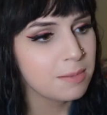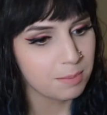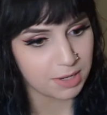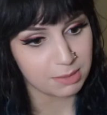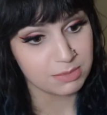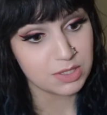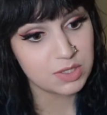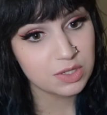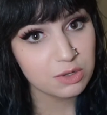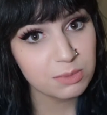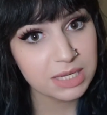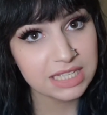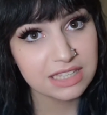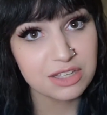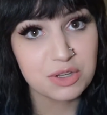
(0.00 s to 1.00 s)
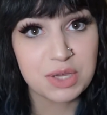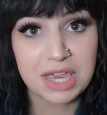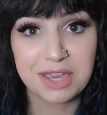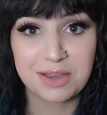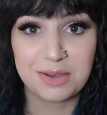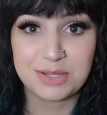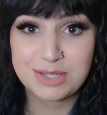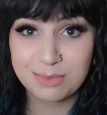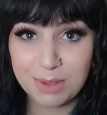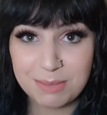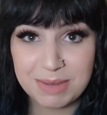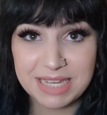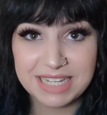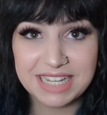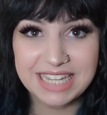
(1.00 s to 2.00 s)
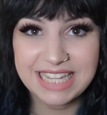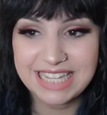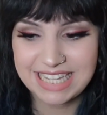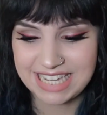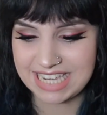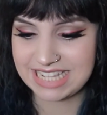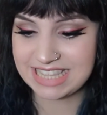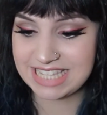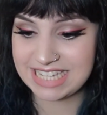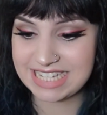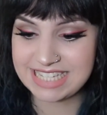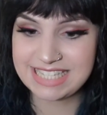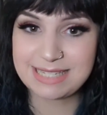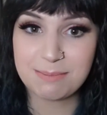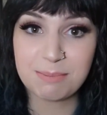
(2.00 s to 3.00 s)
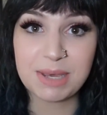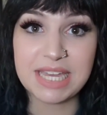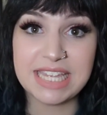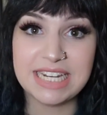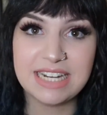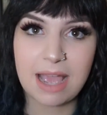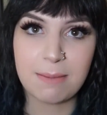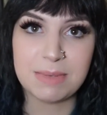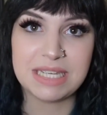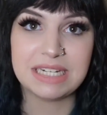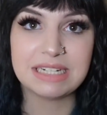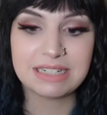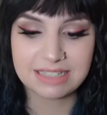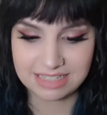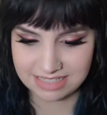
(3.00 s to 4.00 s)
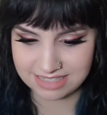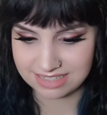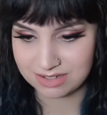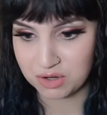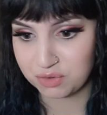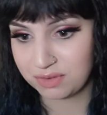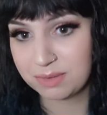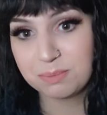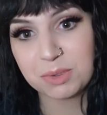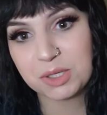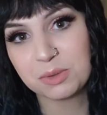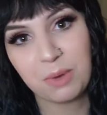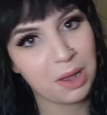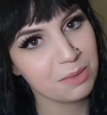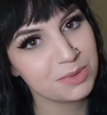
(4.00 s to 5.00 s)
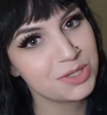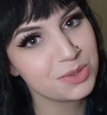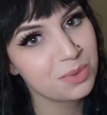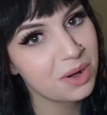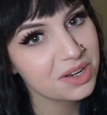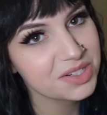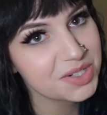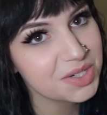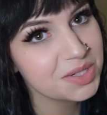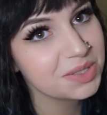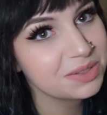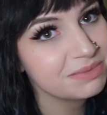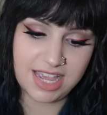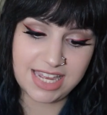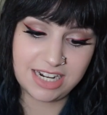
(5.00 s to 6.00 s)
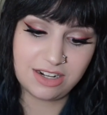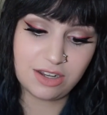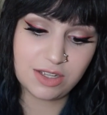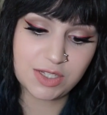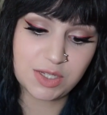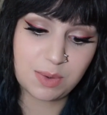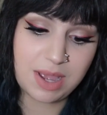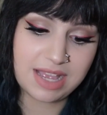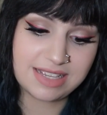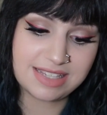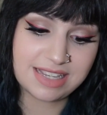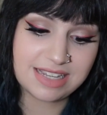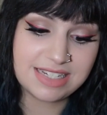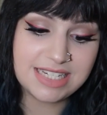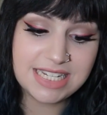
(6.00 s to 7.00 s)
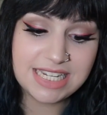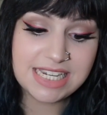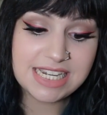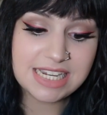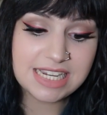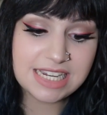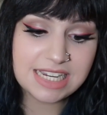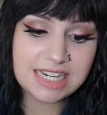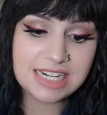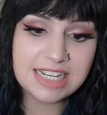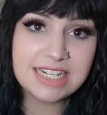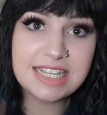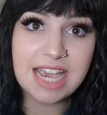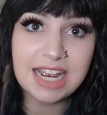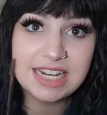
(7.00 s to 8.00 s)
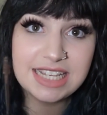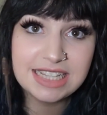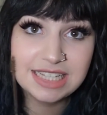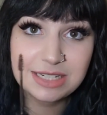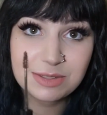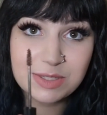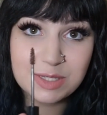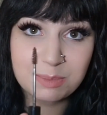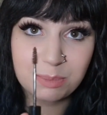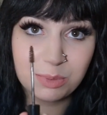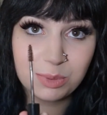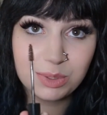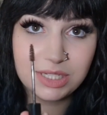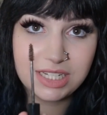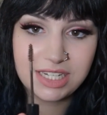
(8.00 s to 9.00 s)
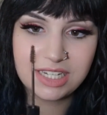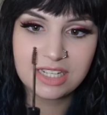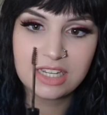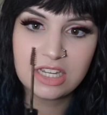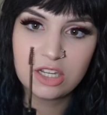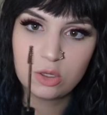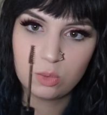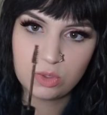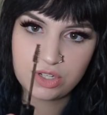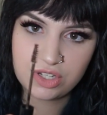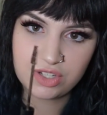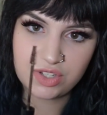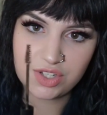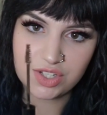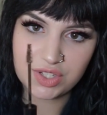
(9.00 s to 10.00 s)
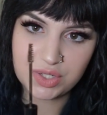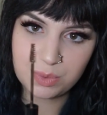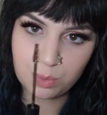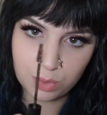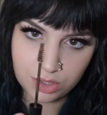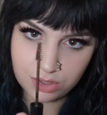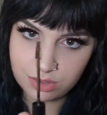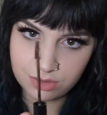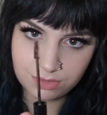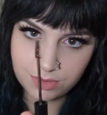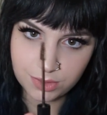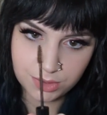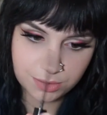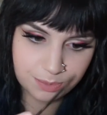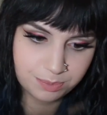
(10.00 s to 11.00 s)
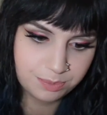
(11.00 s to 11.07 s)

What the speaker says: but I'm assuming that you can't go swimming in this, but I mean, it's November. Why would you want to? And it also has a teeny tiny little spoolie, which is just wonderful.